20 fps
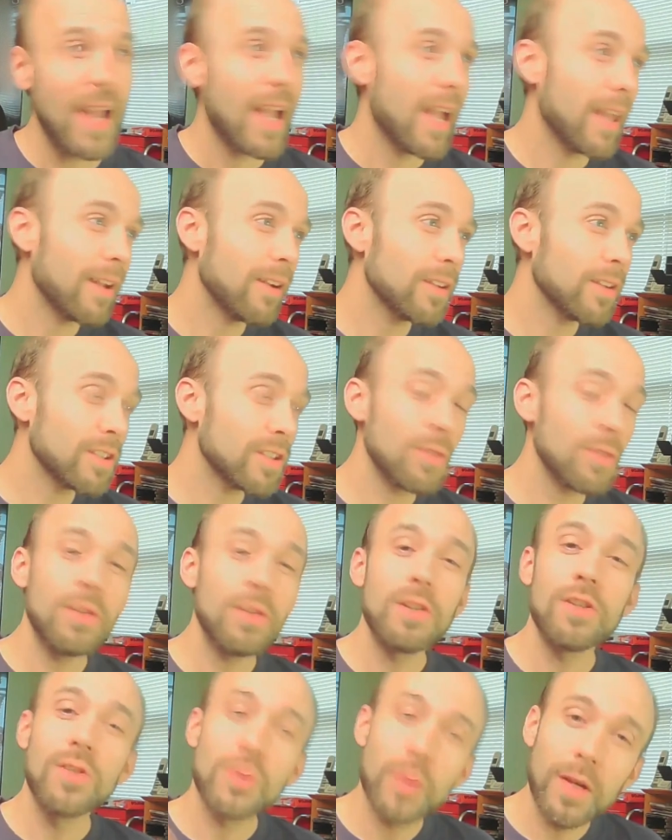And also,
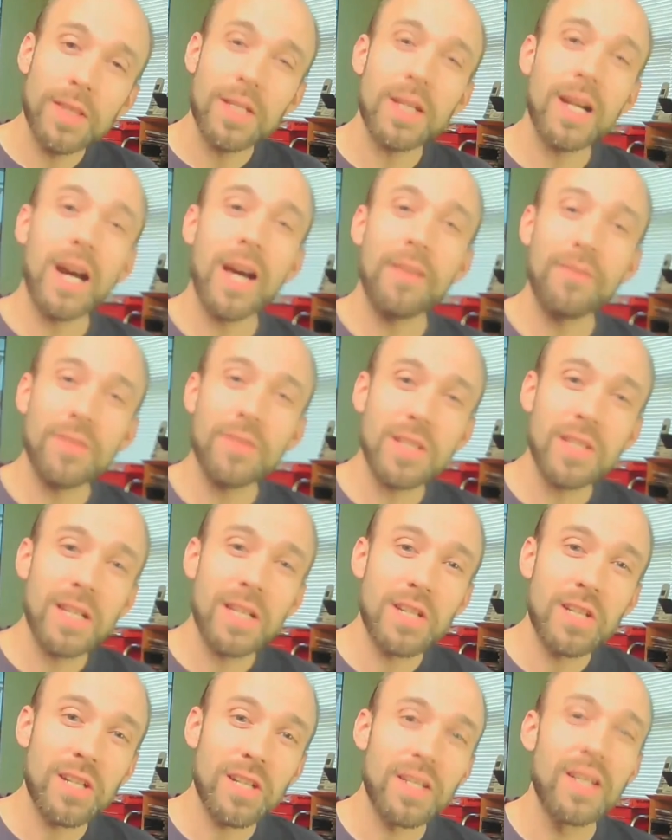join the
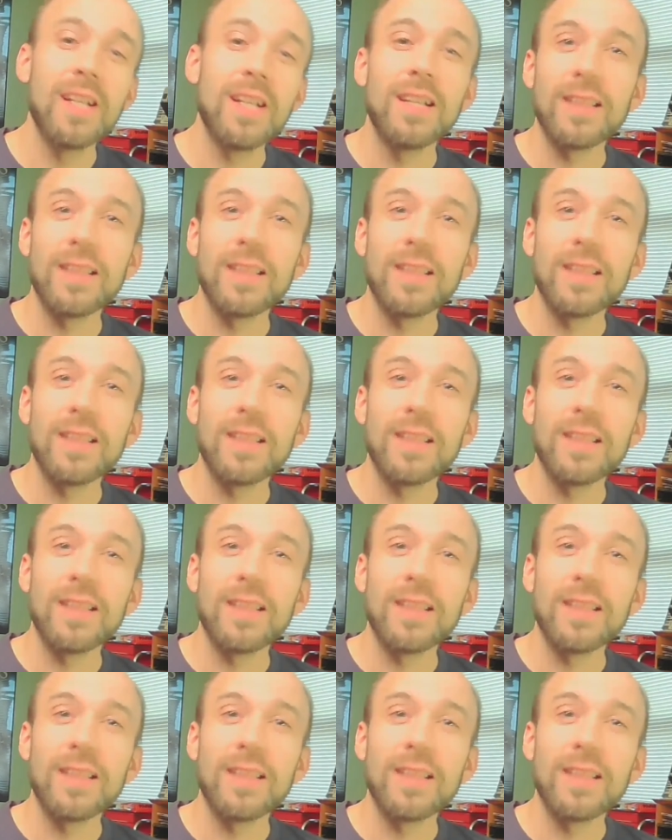conversation.